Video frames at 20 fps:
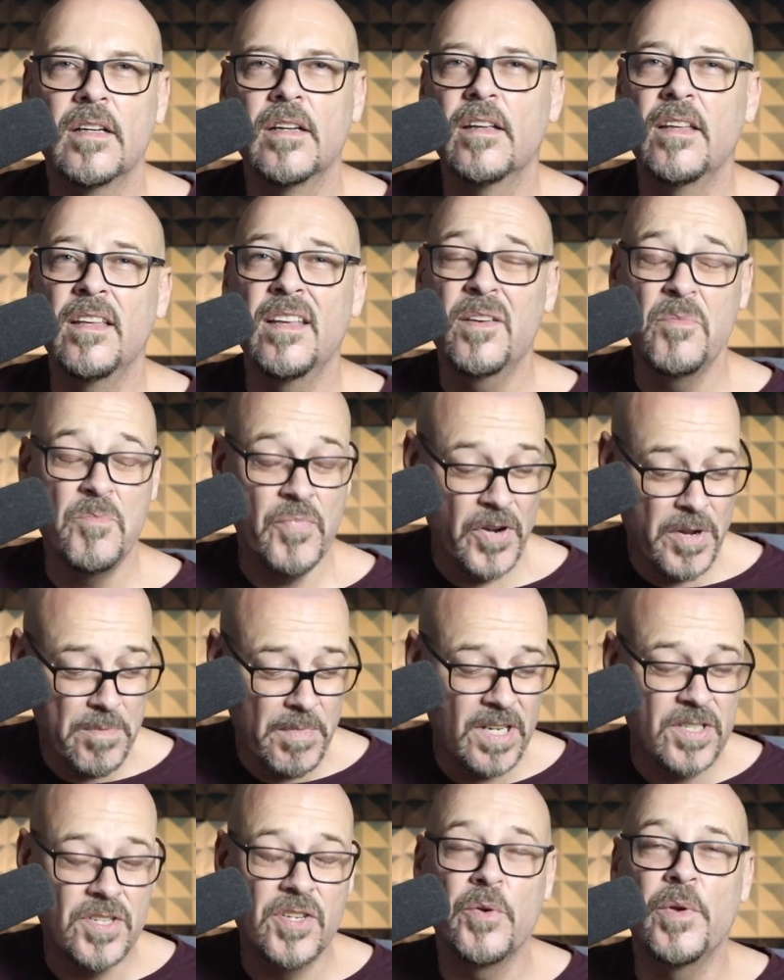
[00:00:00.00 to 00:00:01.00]
You can pretty
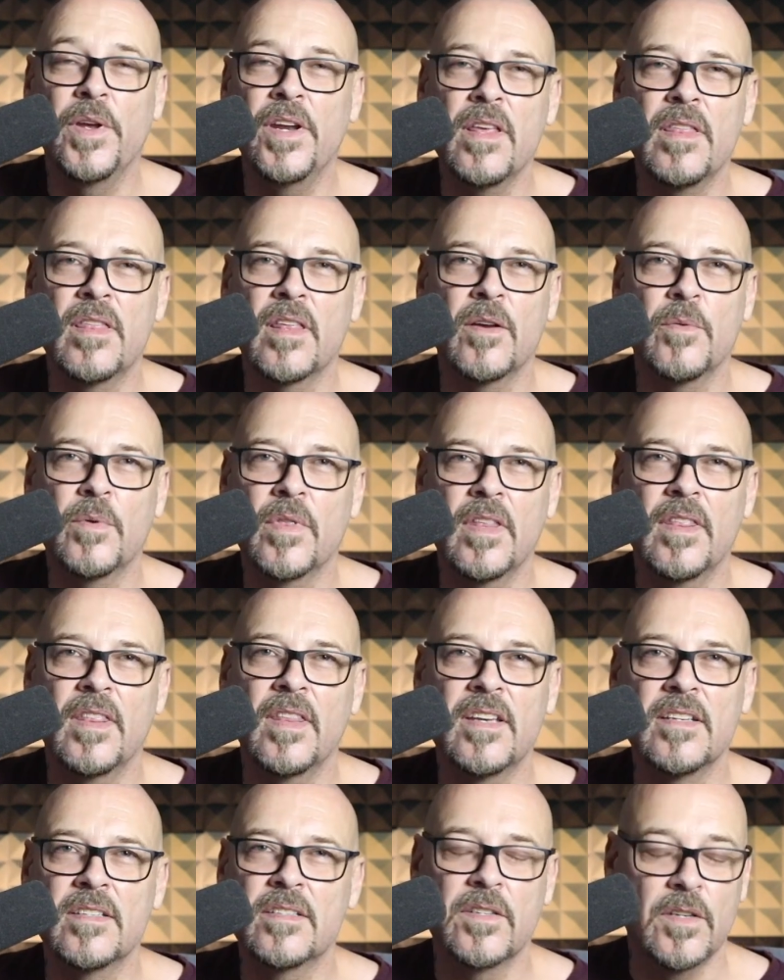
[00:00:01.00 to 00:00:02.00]
much do anything within
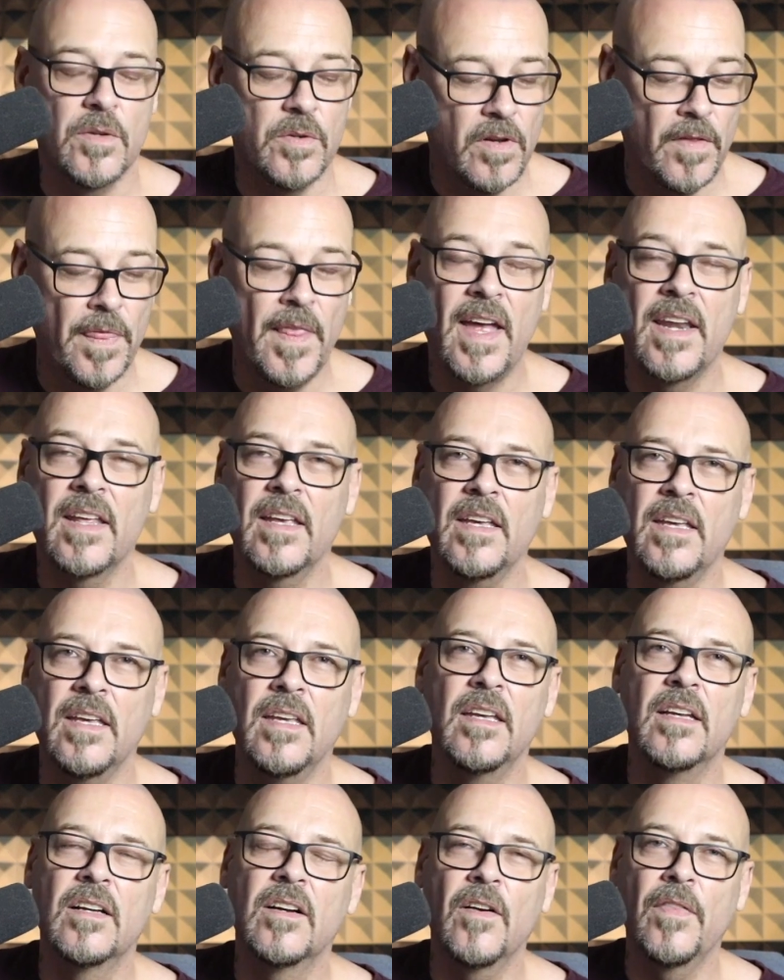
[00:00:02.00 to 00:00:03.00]
these two on that E
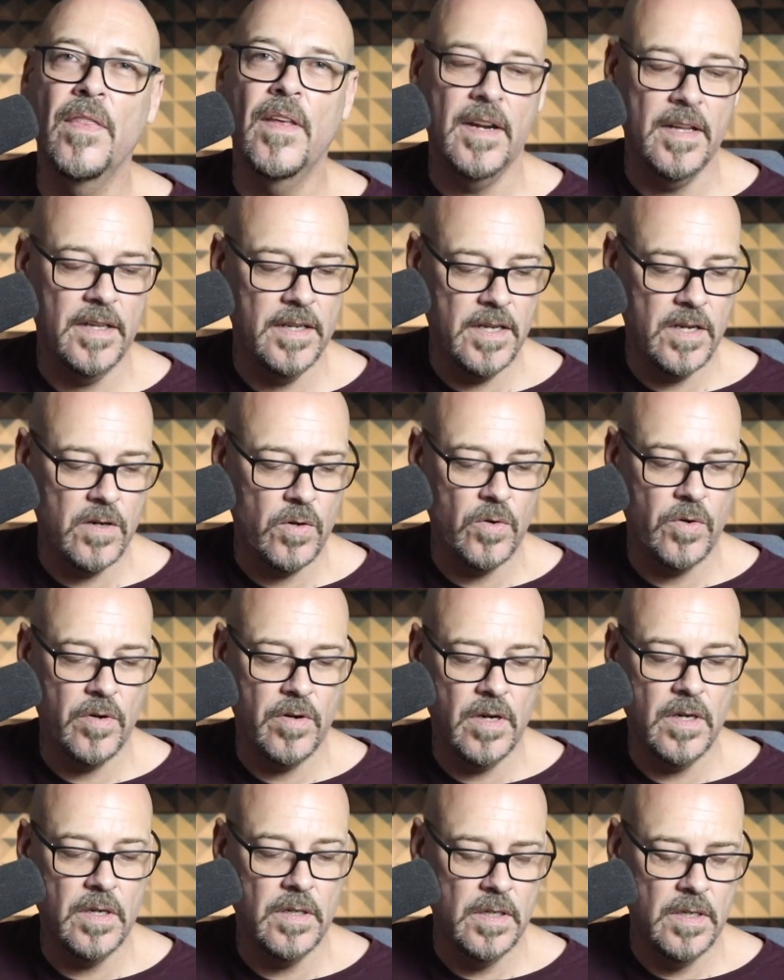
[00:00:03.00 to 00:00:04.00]
chord,
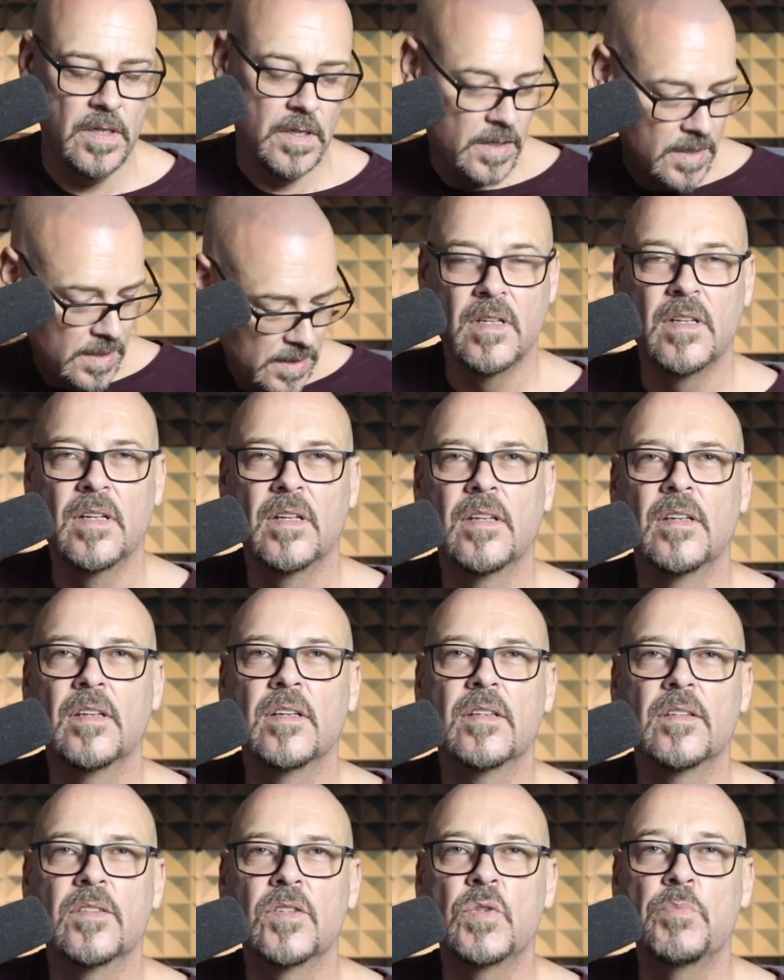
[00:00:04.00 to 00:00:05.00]
right?
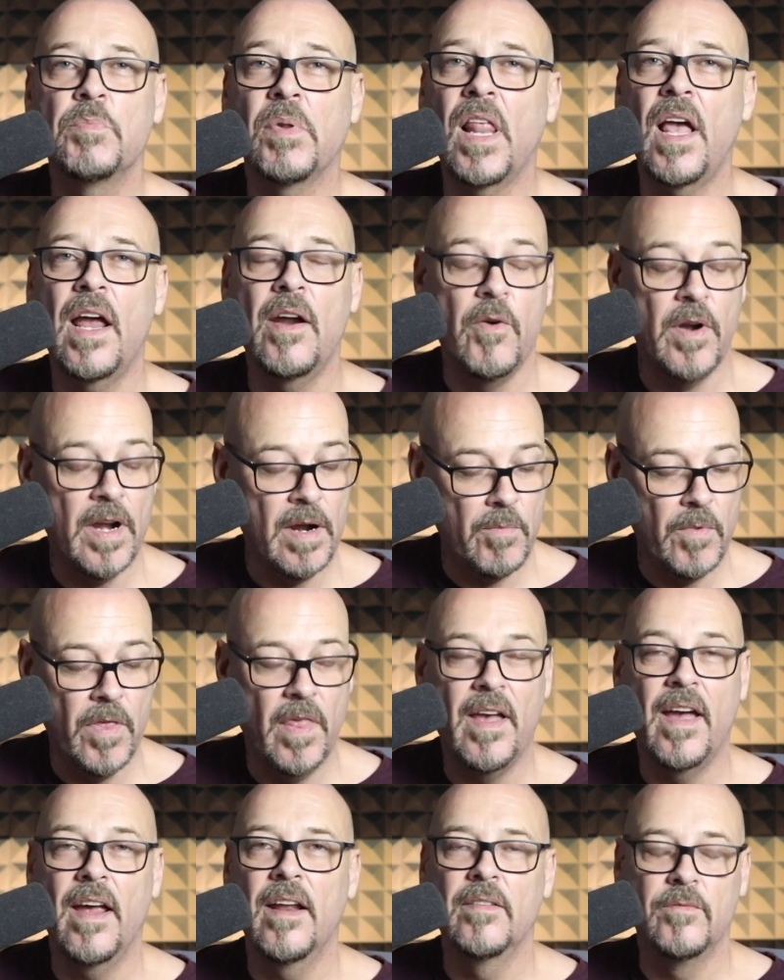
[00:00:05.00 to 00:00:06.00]
Just play around with
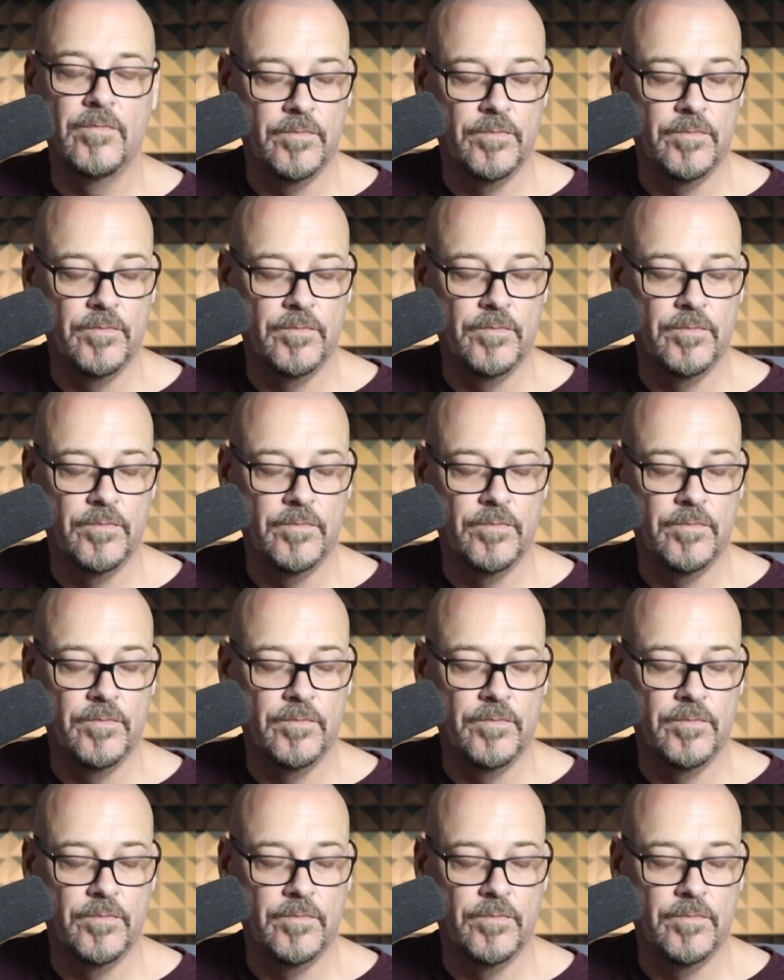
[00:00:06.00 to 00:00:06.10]
that.